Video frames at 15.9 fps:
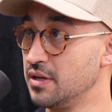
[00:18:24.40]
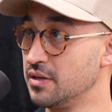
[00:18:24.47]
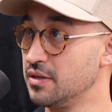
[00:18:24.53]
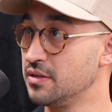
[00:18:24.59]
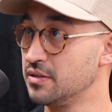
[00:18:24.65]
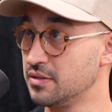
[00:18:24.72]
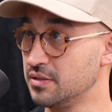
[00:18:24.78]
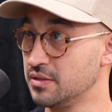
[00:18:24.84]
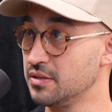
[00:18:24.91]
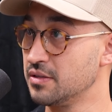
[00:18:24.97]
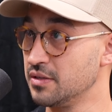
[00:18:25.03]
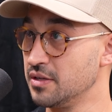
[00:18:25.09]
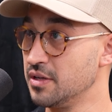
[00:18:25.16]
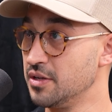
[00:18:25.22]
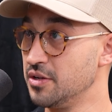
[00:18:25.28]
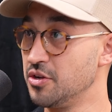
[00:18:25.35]
Yeah. I don't
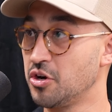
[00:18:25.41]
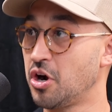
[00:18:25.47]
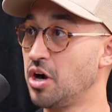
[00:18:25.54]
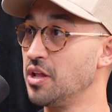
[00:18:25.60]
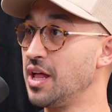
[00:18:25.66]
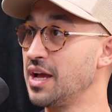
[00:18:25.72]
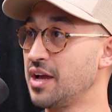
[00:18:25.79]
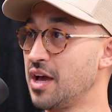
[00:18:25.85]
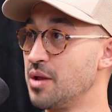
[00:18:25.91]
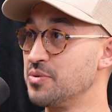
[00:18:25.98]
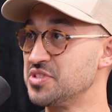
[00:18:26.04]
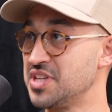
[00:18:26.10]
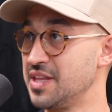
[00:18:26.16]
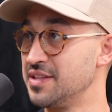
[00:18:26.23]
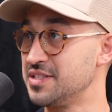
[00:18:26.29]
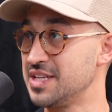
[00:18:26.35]
think Carl Icahn was
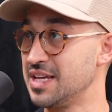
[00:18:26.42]
saying the